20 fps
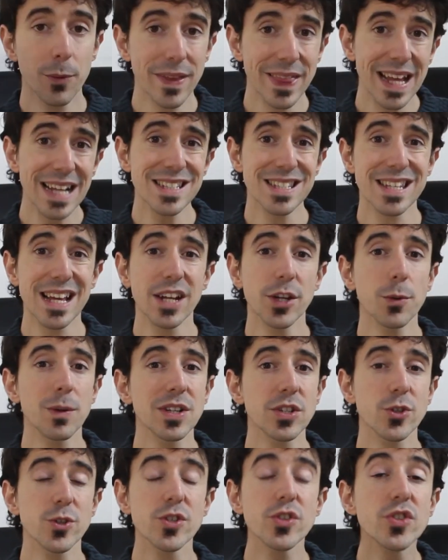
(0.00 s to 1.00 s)
With that said, you
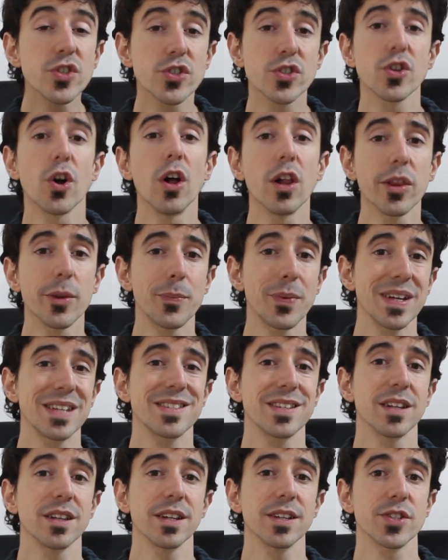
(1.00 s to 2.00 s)
want to install the
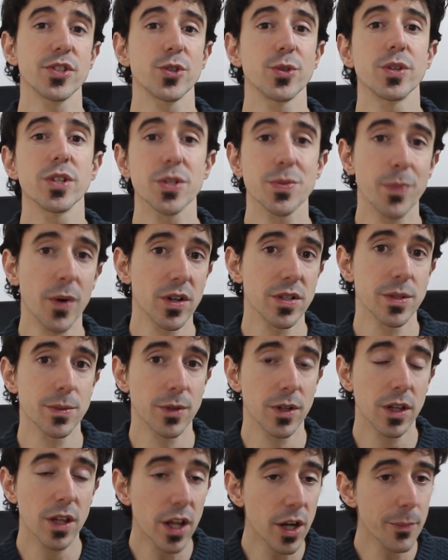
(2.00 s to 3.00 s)
pixel as soon as
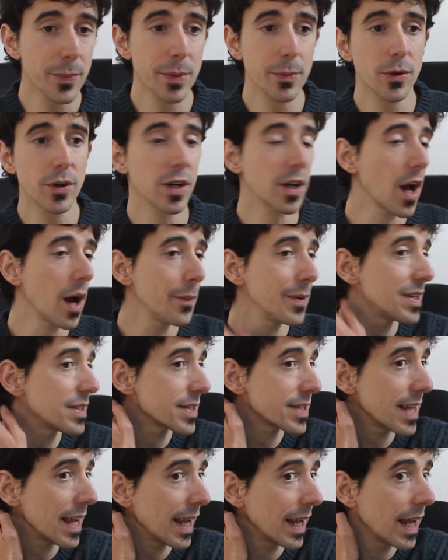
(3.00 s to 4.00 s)
possible. A lot of people are coming
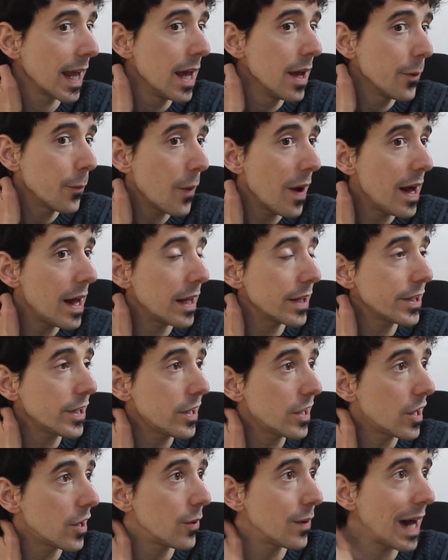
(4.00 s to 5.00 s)
and saying, well,
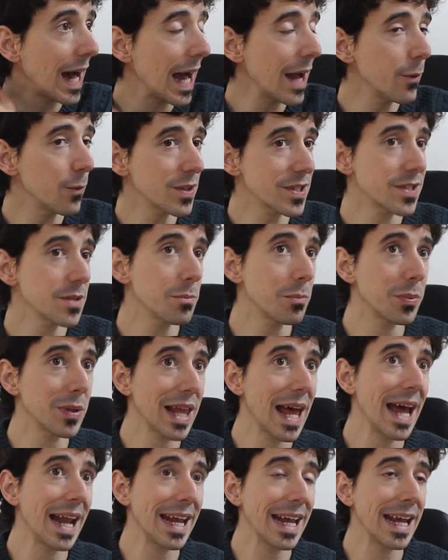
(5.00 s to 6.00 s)
you know, I wasn't
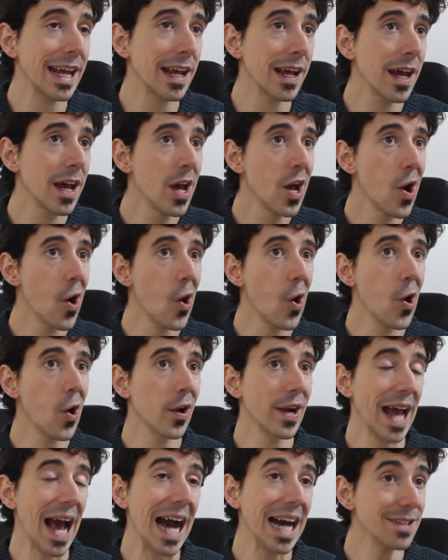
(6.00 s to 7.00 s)
planning
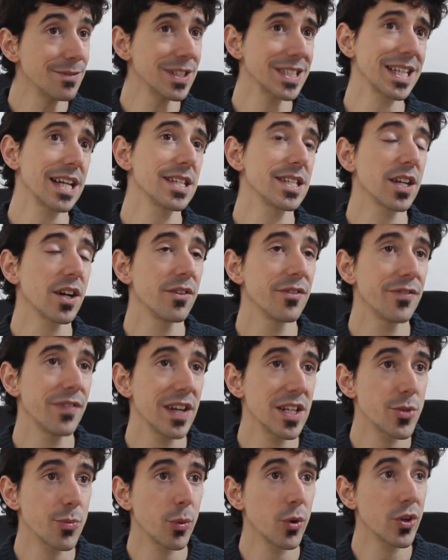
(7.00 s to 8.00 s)
on advertising on
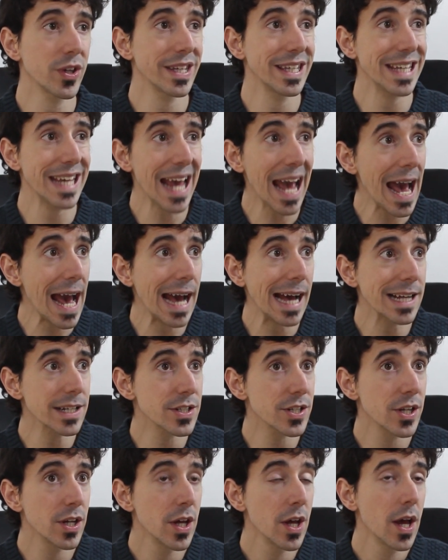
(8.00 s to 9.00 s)
Facebook
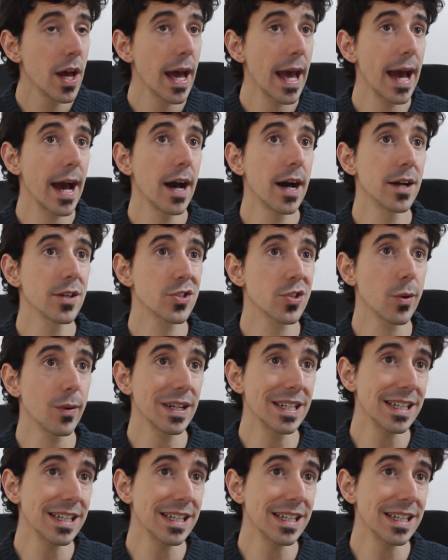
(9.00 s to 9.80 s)
yet, so